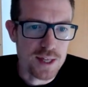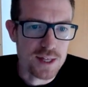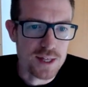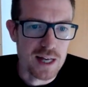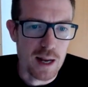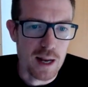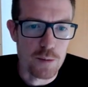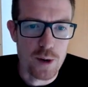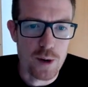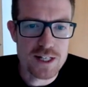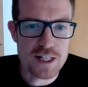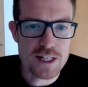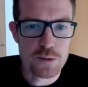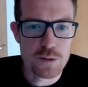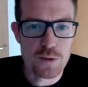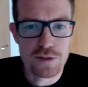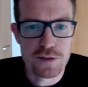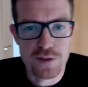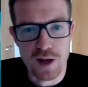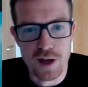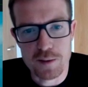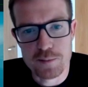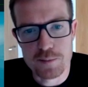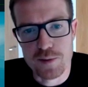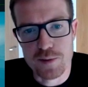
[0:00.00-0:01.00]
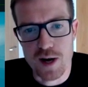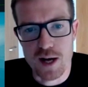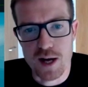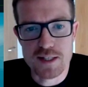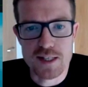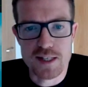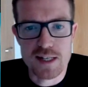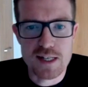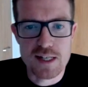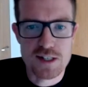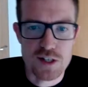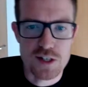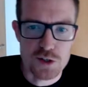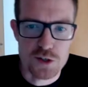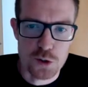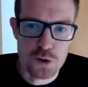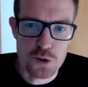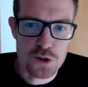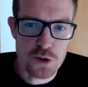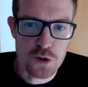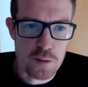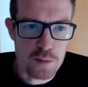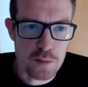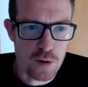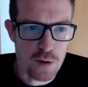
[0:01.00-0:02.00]
Collaborating with third parties is
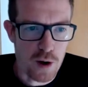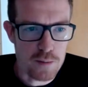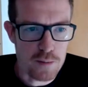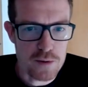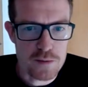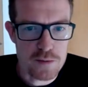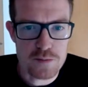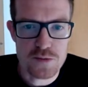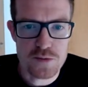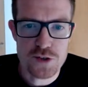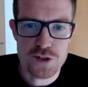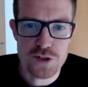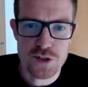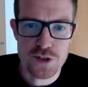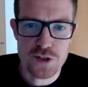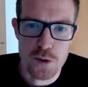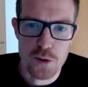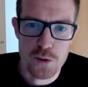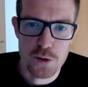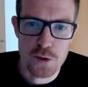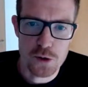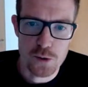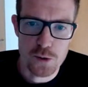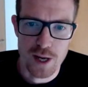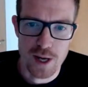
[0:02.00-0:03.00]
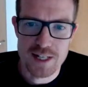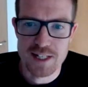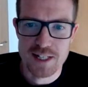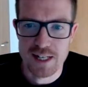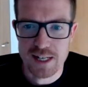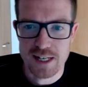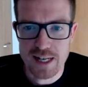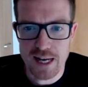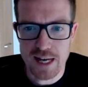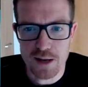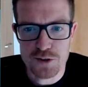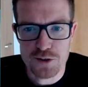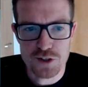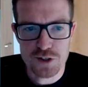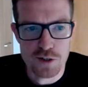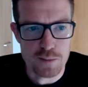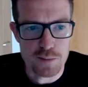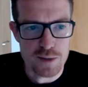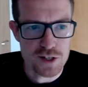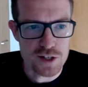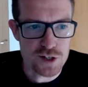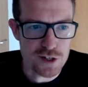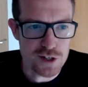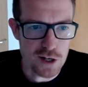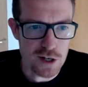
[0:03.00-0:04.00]
also a problem. So creating accounts
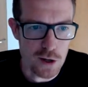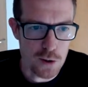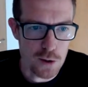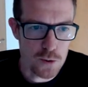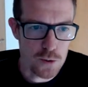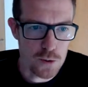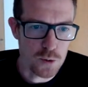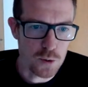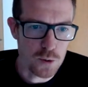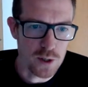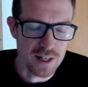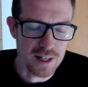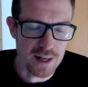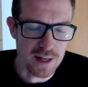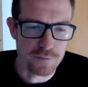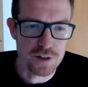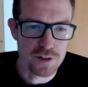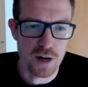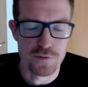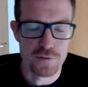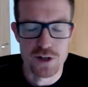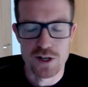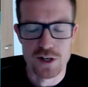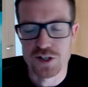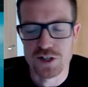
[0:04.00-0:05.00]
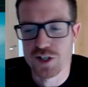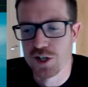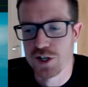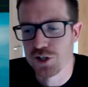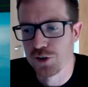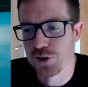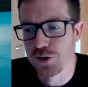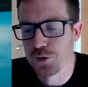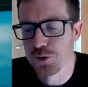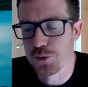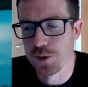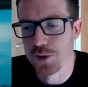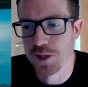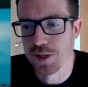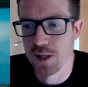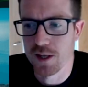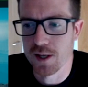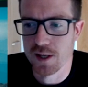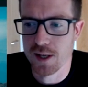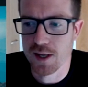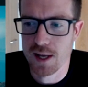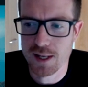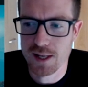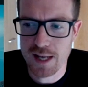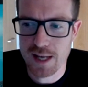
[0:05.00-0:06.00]
could be slow. You can have governance issues with
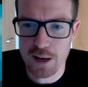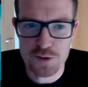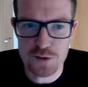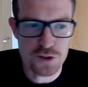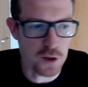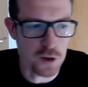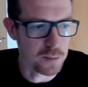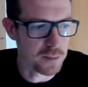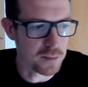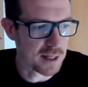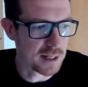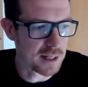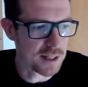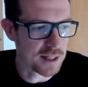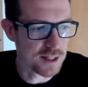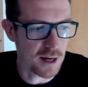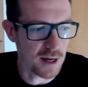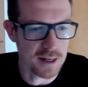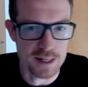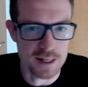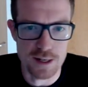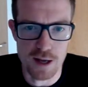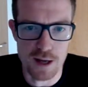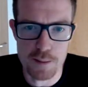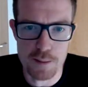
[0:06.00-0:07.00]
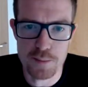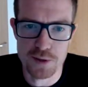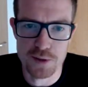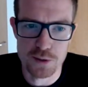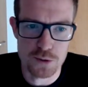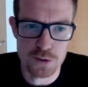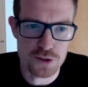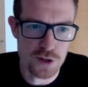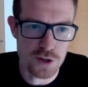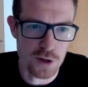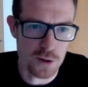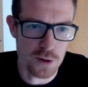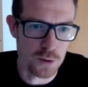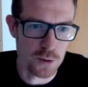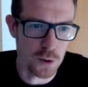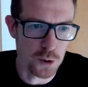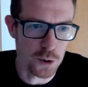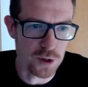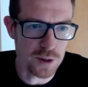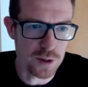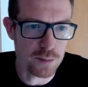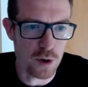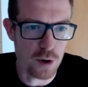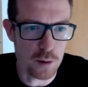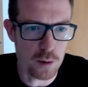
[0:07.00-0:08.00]
accounts not being tidied up, and also
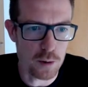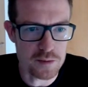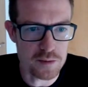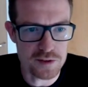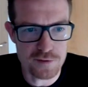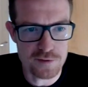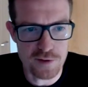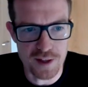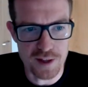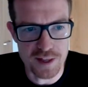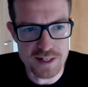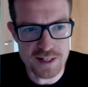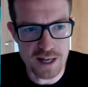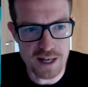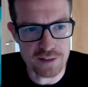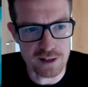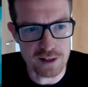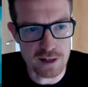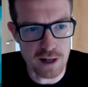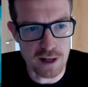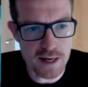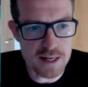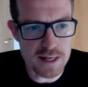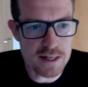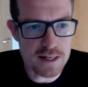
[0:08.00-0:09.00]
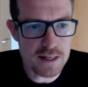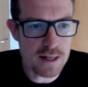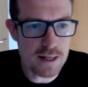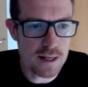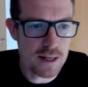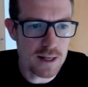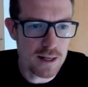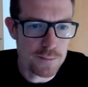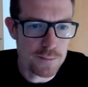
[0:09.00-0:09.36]
audit problems further down the line.